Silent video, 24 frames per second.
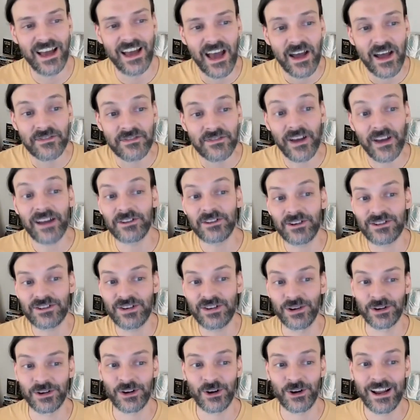Failure
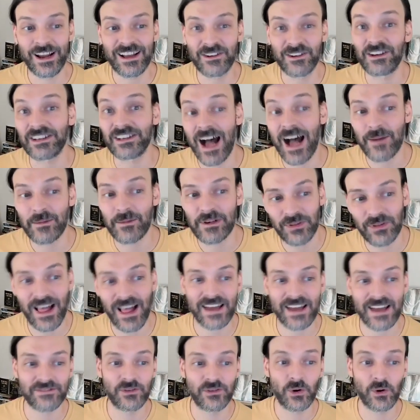to agree on a common
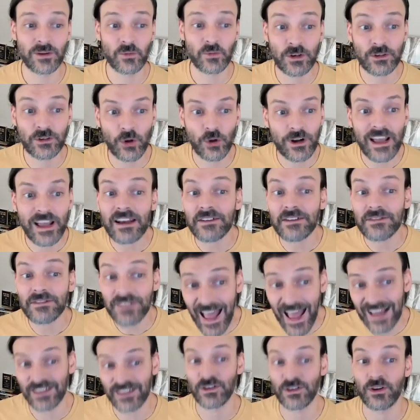platform would create a
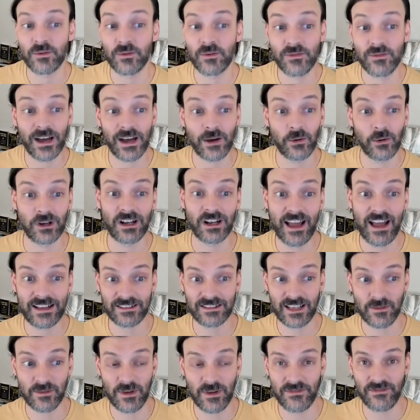vacuum that would
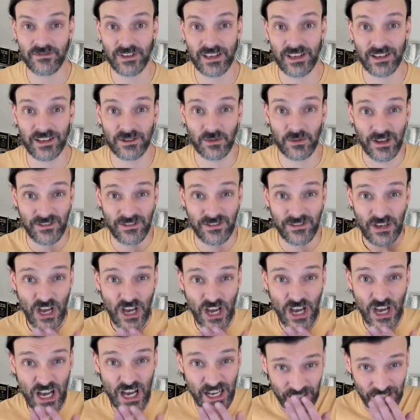likely be filled with
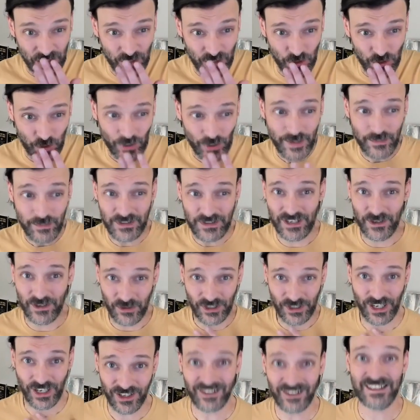
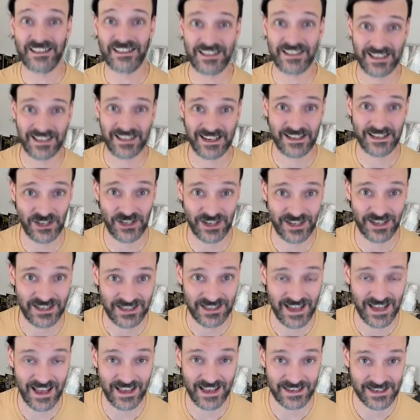cryptocurrency, she
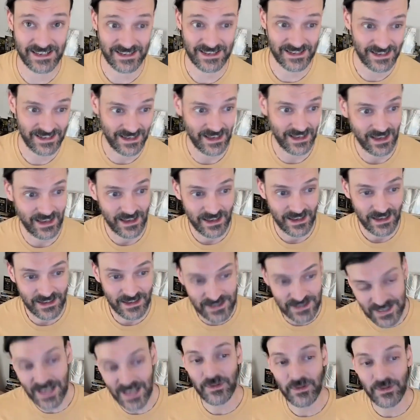said. A
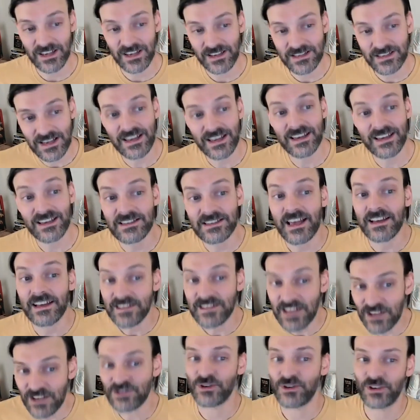CBDC is a
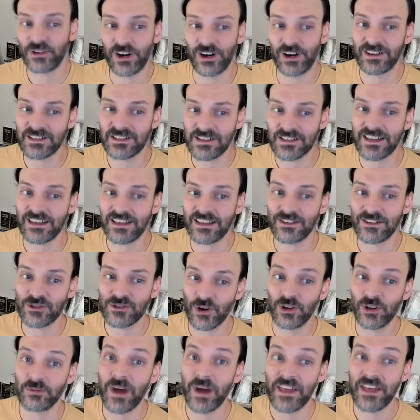digital currency
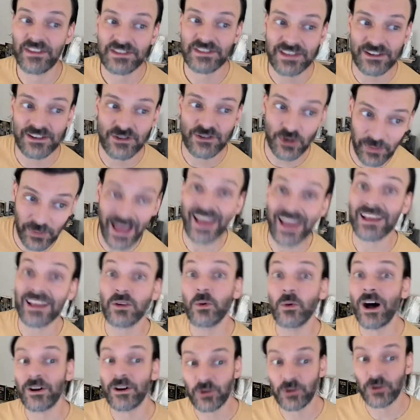controlled by the central
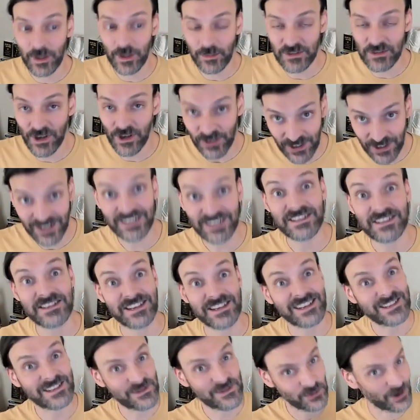bank, while
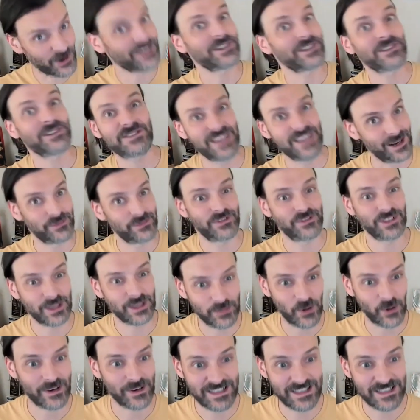cryptocurrencies, Reuters
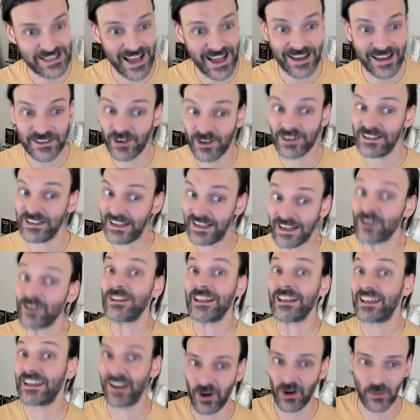helpfully points out, are
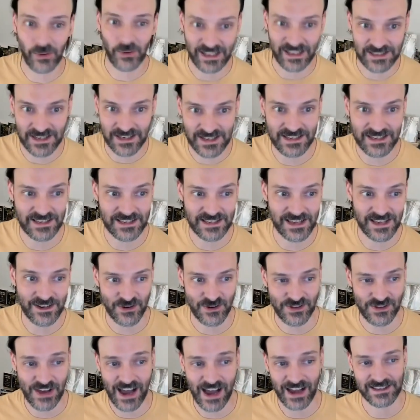nearly always
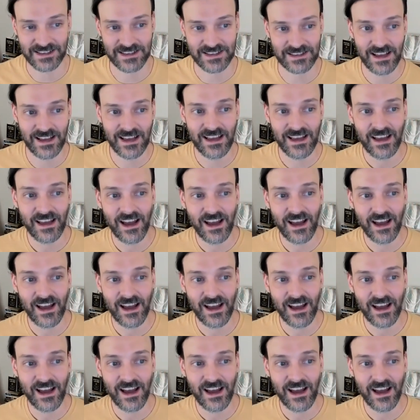decentralized.